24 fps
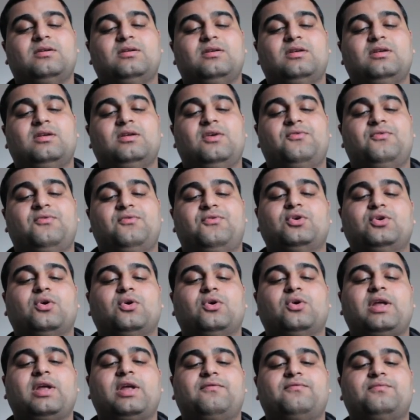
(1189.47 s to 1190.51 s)
if you don't
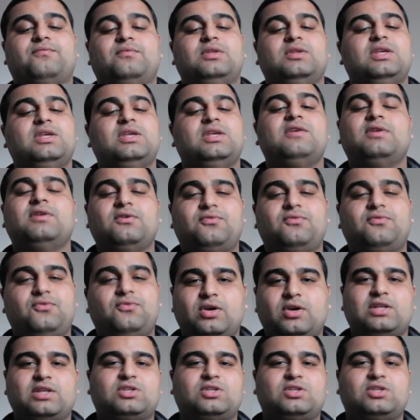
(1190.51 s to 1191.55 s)
have, even if you
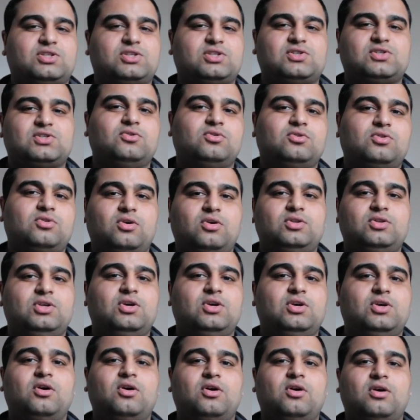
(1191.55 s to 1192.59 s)
get Yunseong on
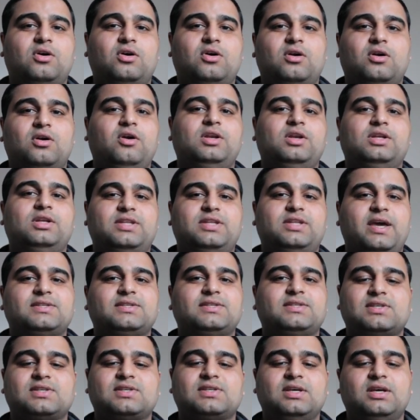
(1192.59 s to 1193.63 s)
your early
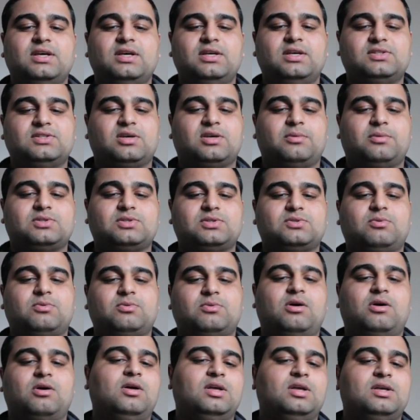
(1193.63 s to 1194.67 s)
days in Summoners War,
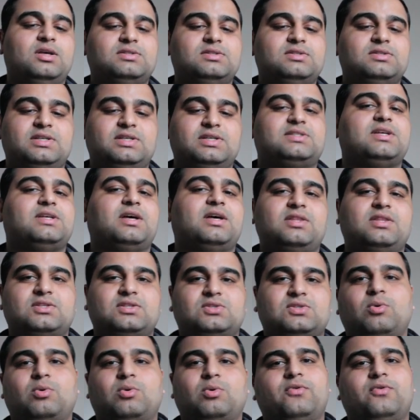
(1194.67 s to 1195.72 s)
6-star this
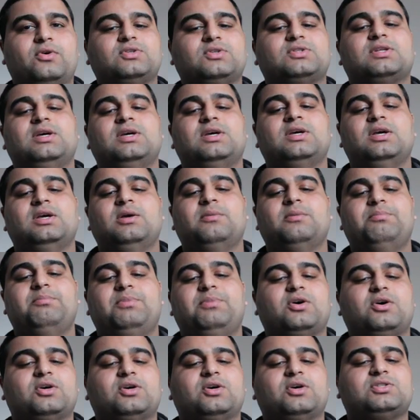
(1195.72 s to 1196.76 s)
one first.
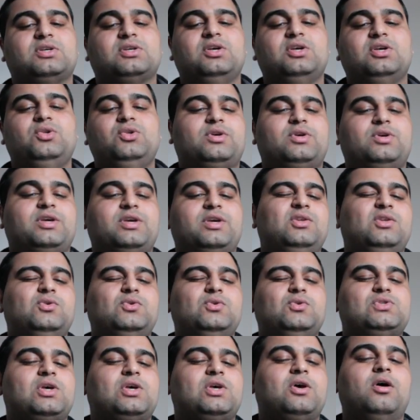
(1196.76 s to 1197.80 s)
because you can
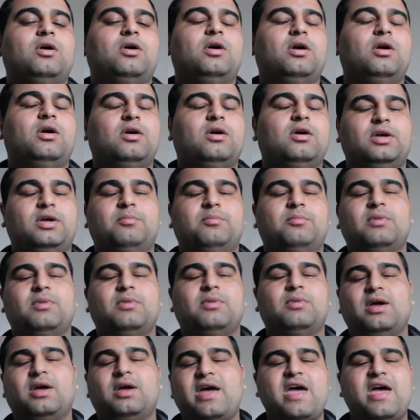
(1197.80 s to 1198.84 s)
use him
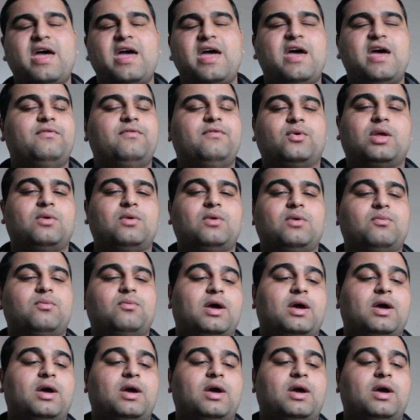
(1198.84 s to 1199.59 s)
everywhere